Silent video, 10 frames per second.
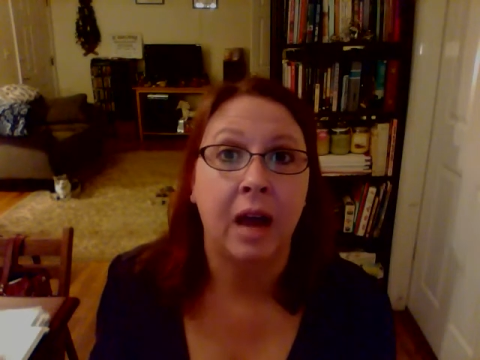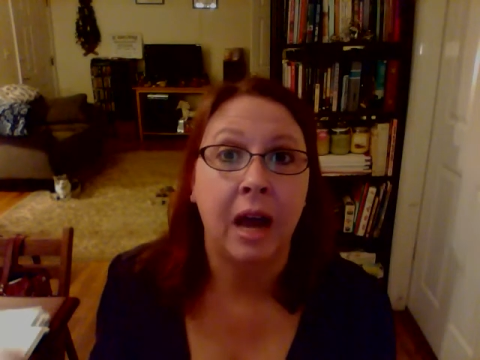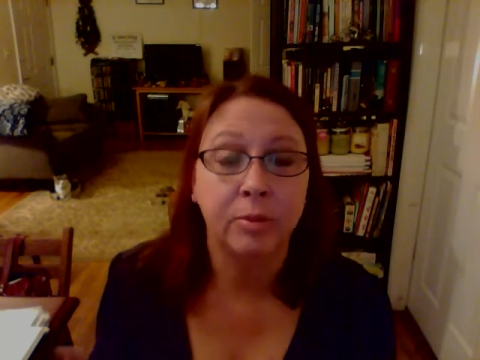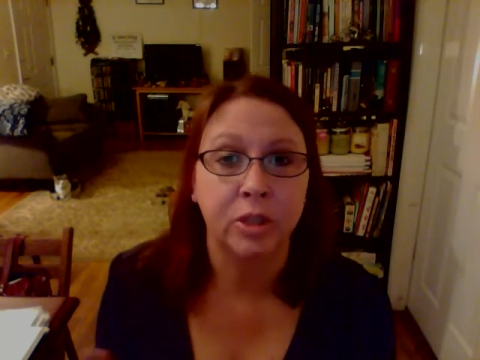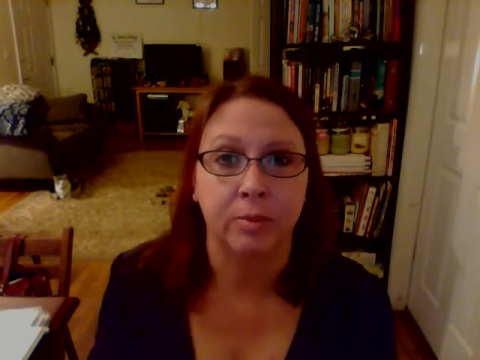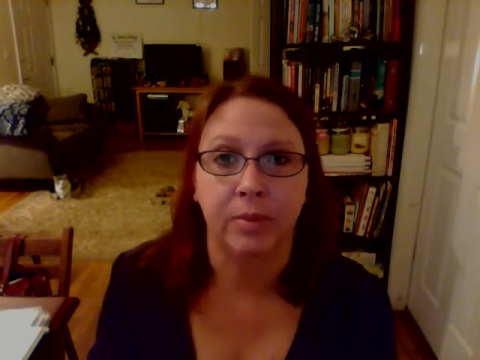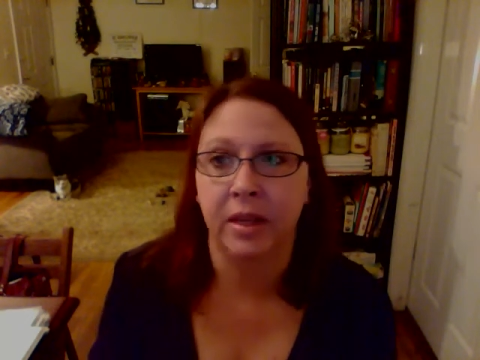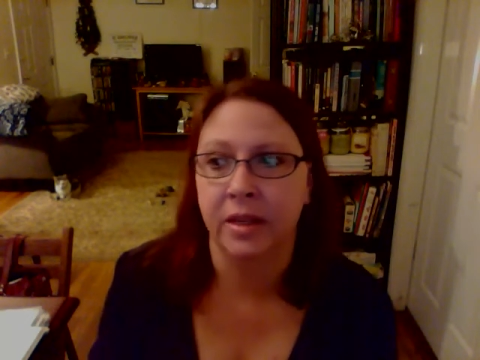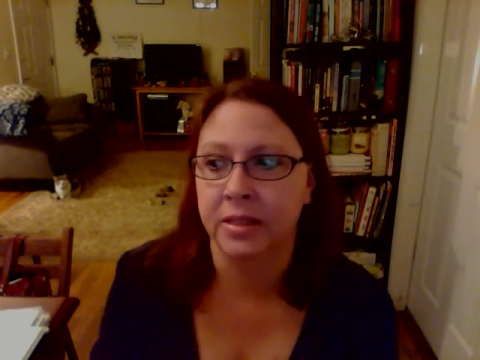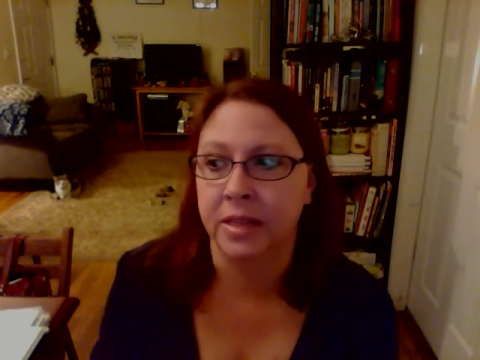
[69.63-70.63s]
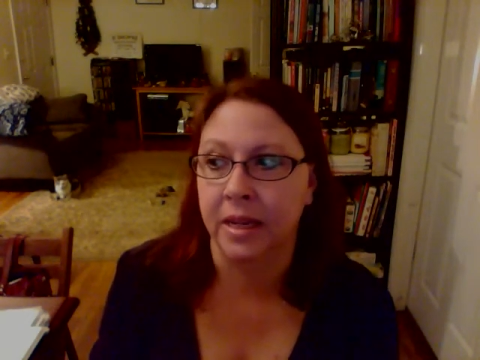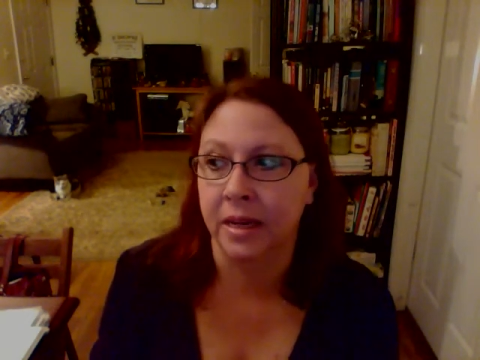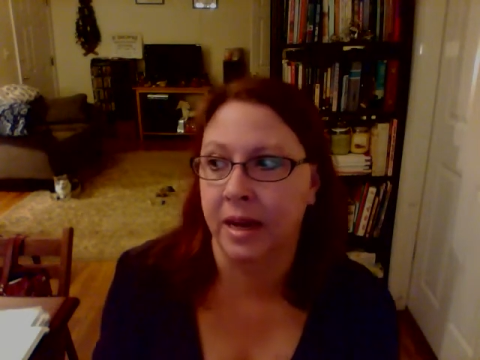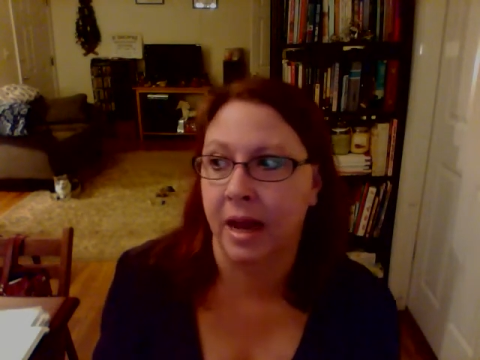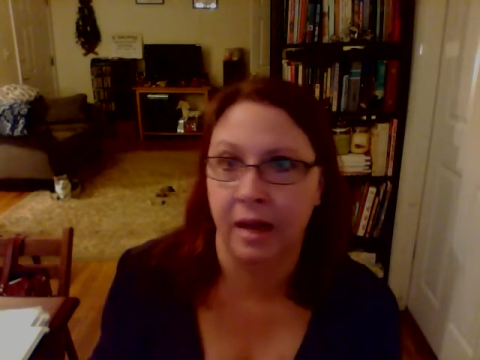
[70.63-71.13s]
option because
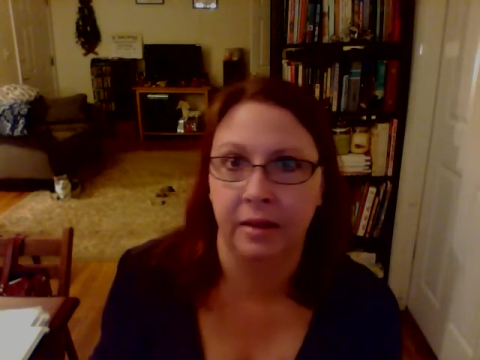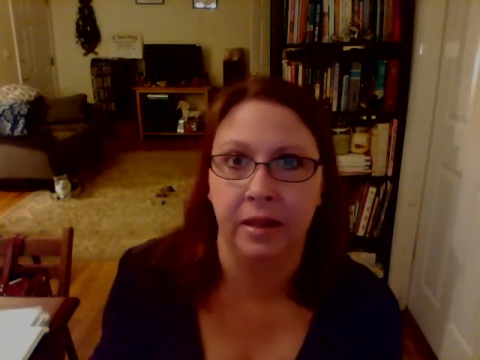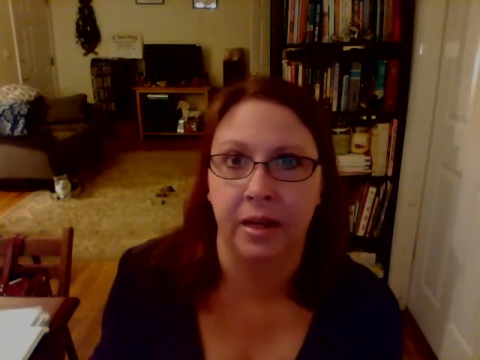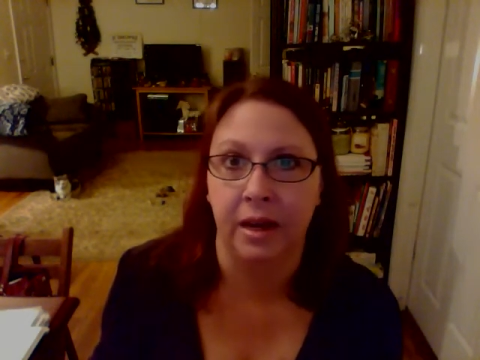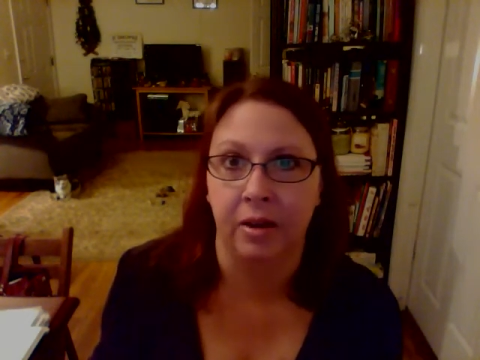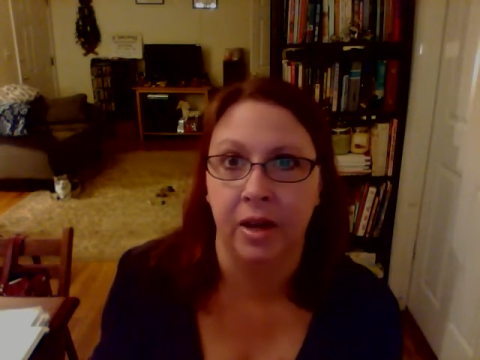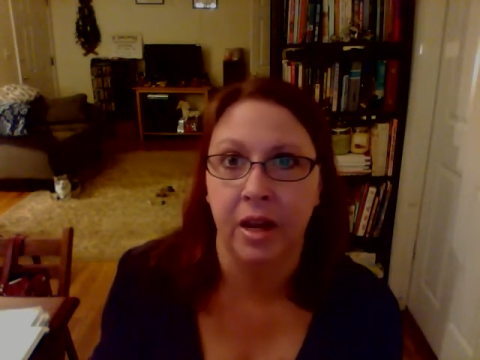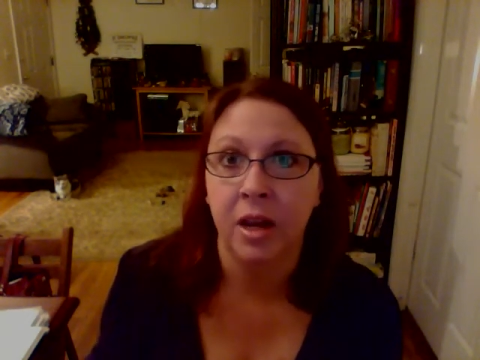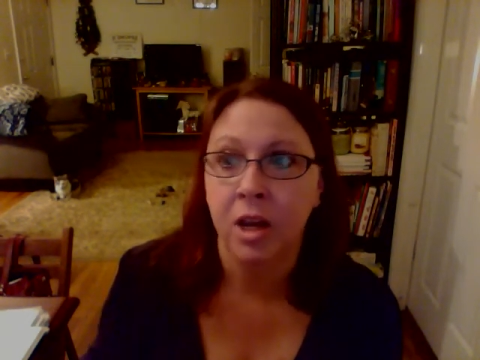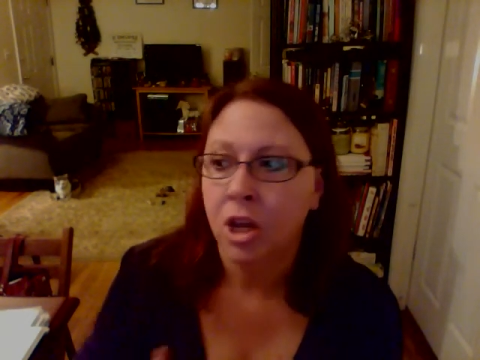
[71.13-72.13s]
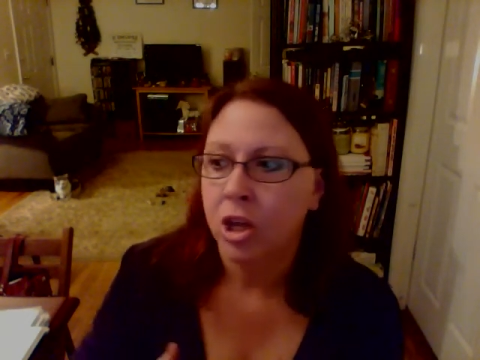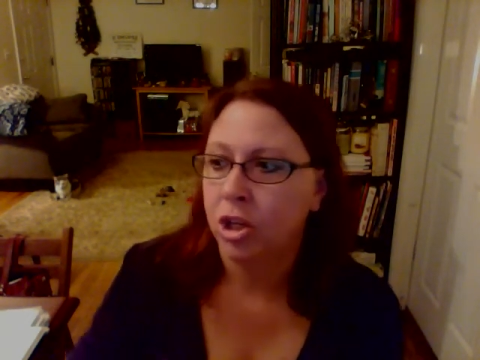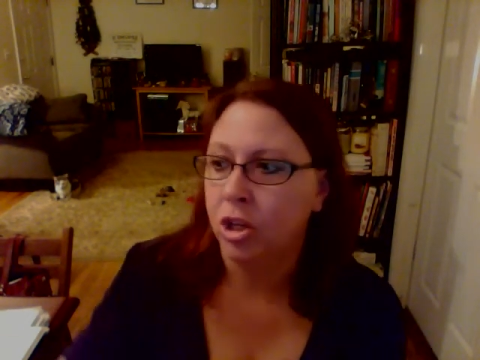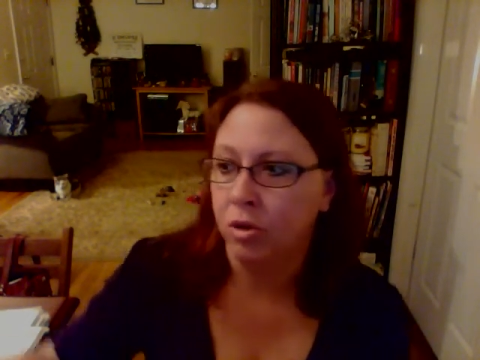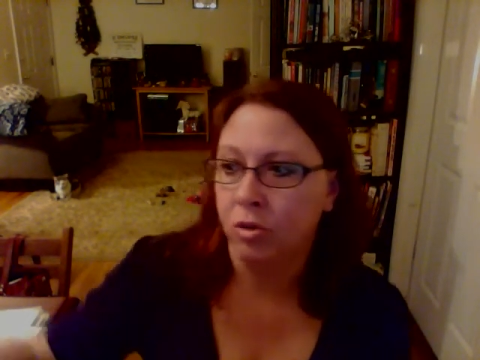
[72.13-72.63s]
in an on-lead area,
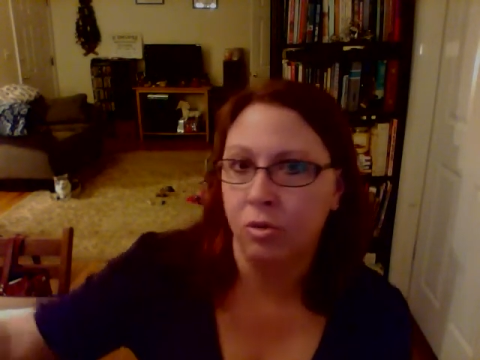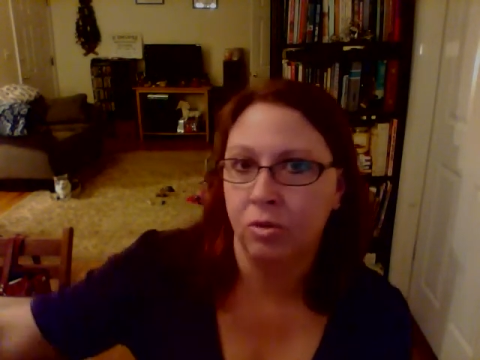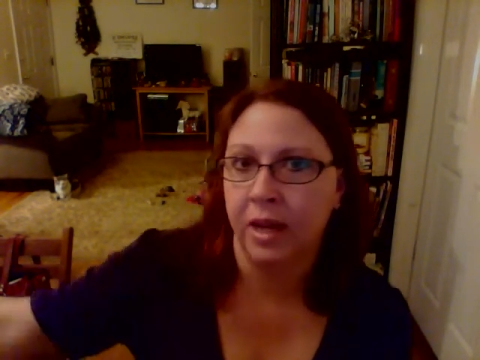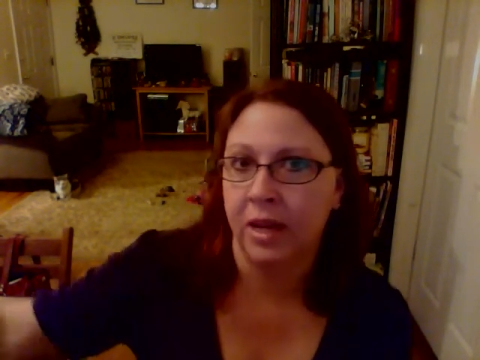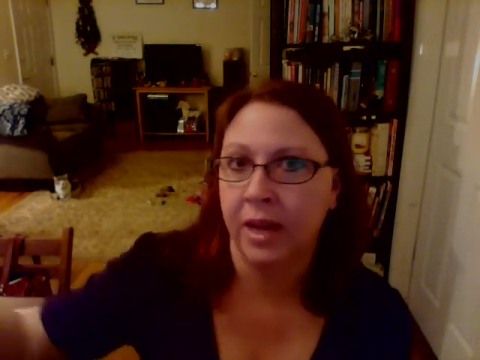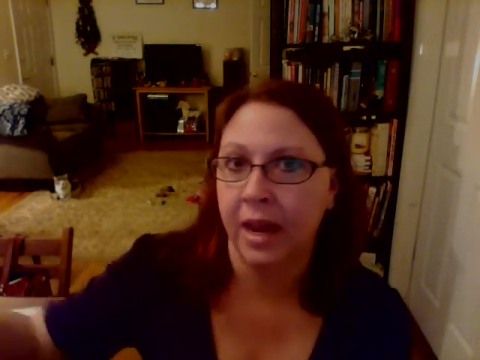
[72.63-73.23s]
you can